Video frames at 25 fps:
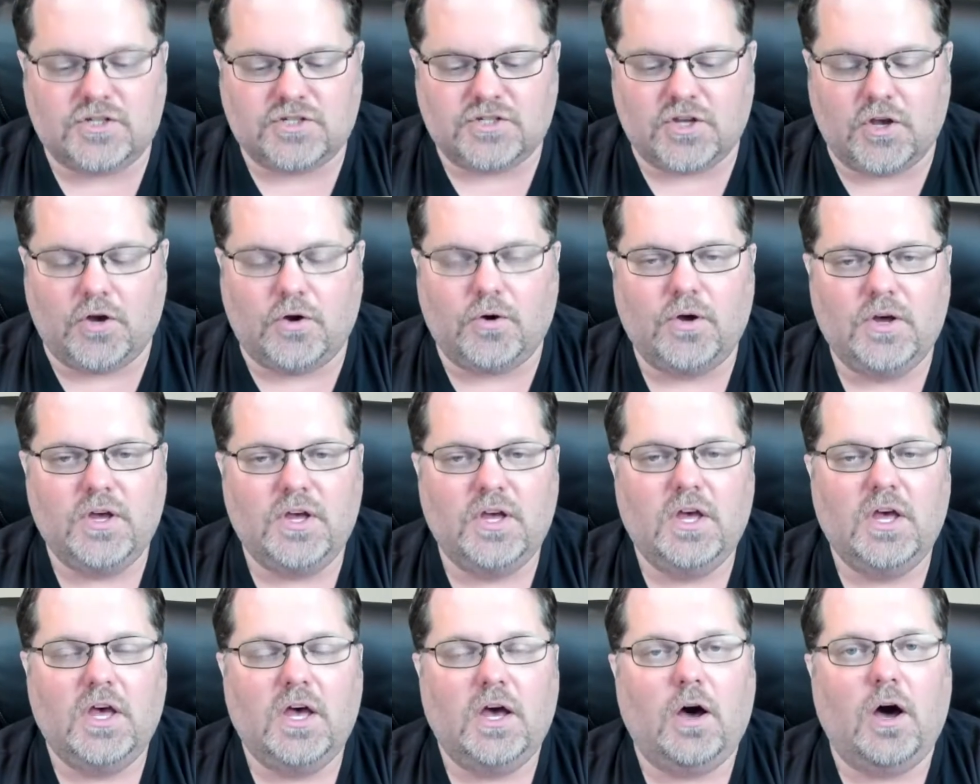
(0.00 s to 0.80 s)
So
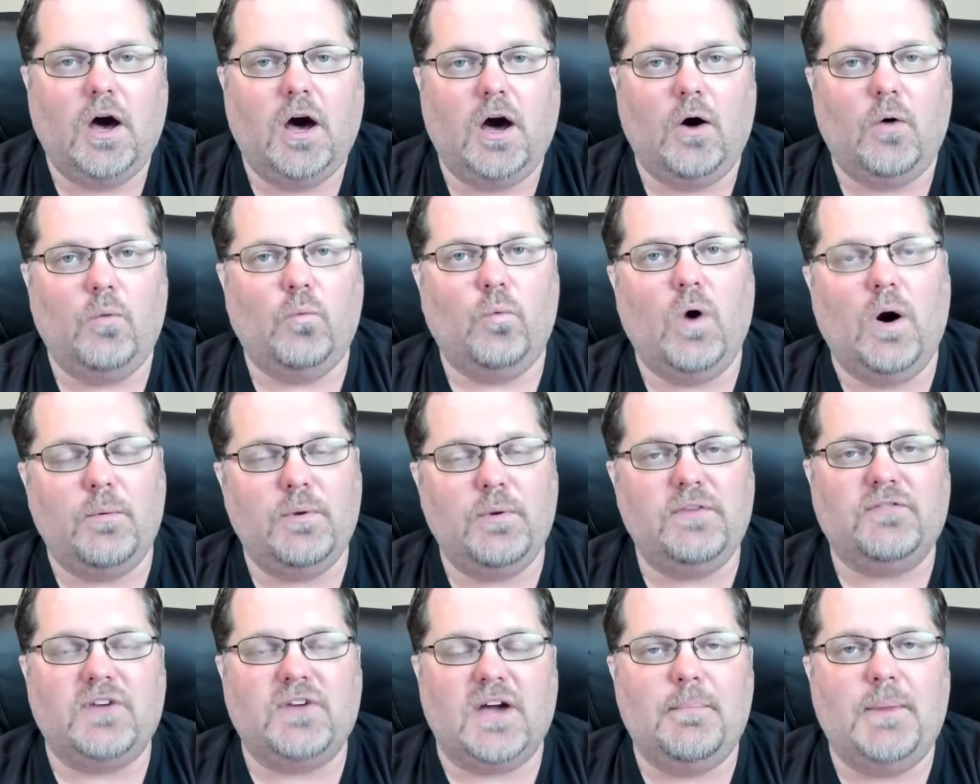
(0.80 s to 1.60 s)
what
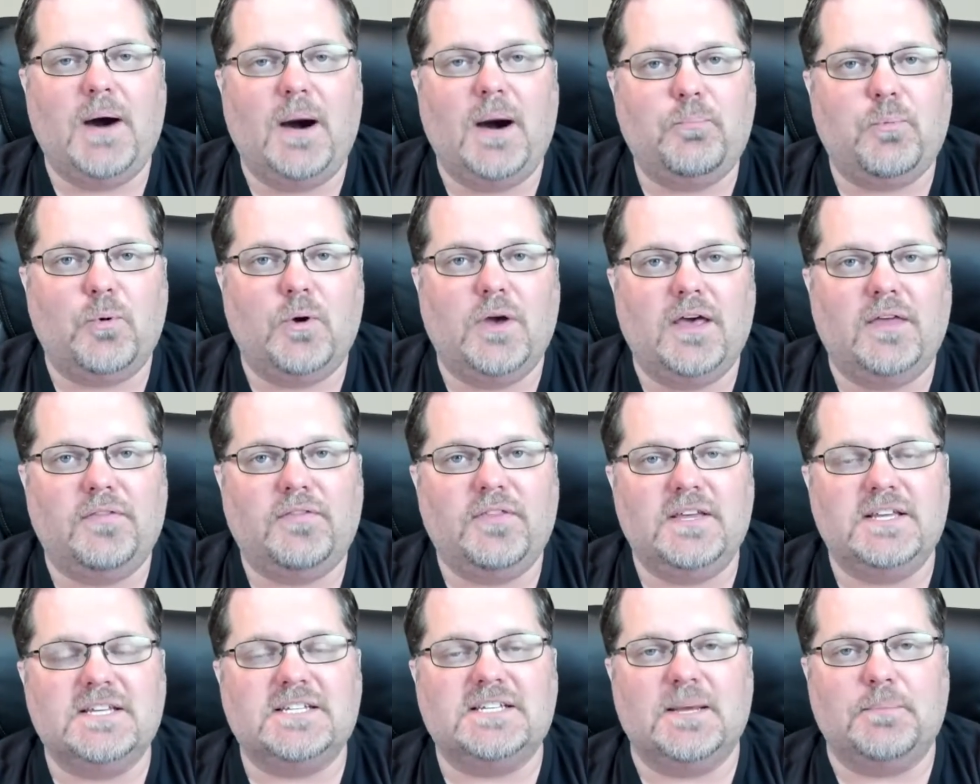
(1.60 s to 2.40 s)
we've come up
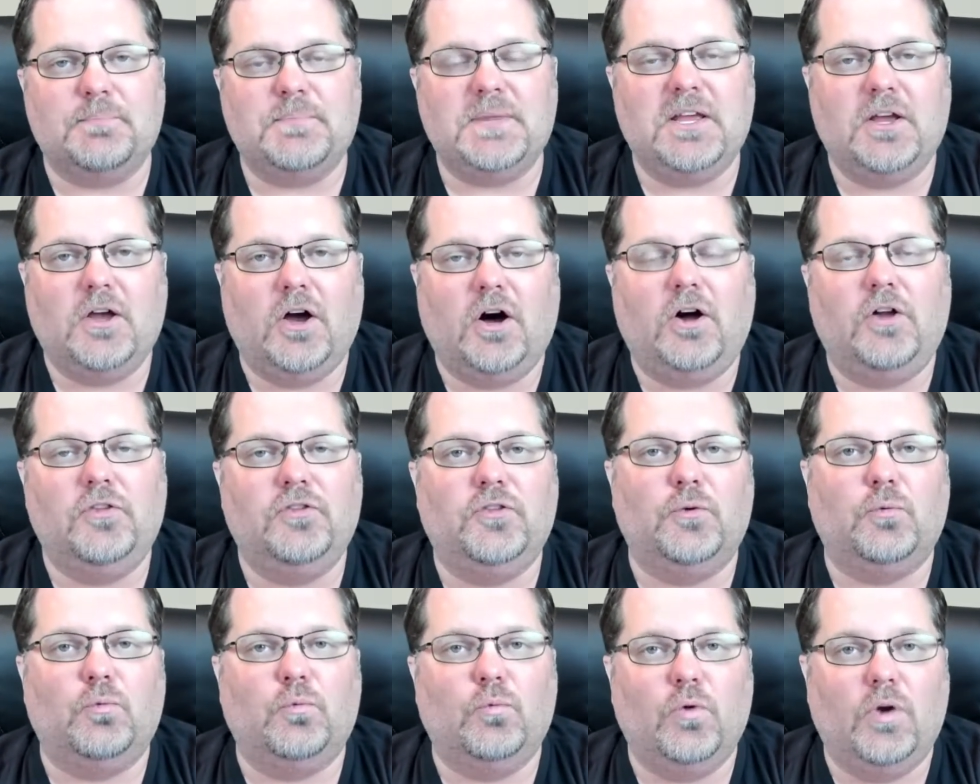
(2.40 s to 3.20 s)
with is something called
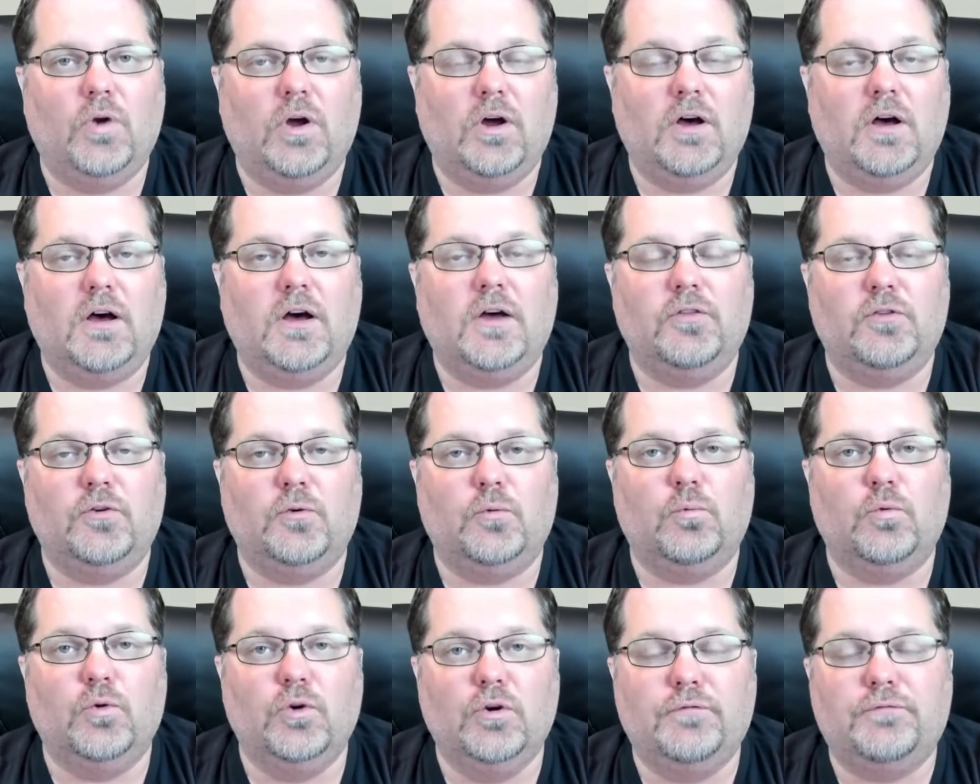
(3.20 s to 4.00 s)
the
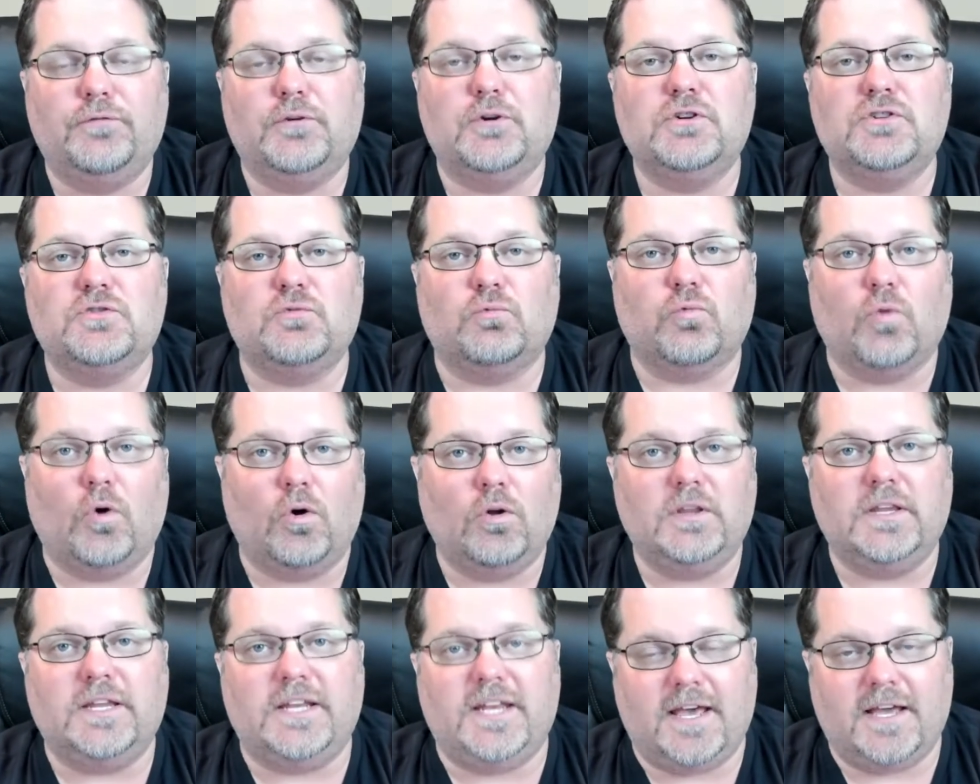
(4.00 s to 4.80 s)
Roofer's
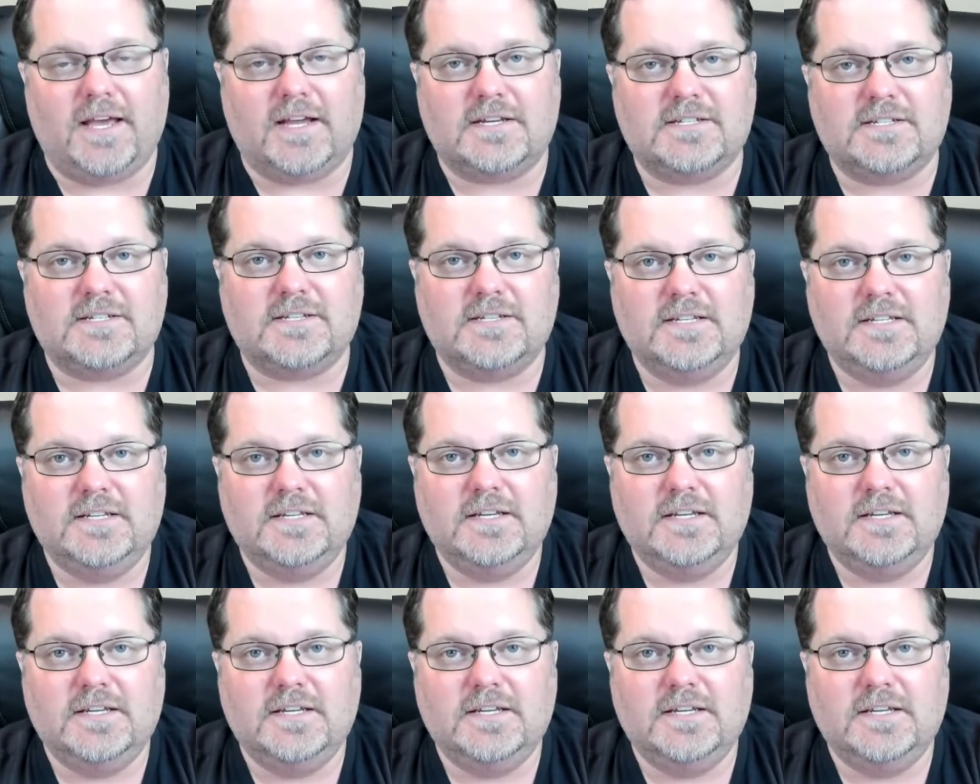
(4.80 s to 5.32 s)
Rolodex.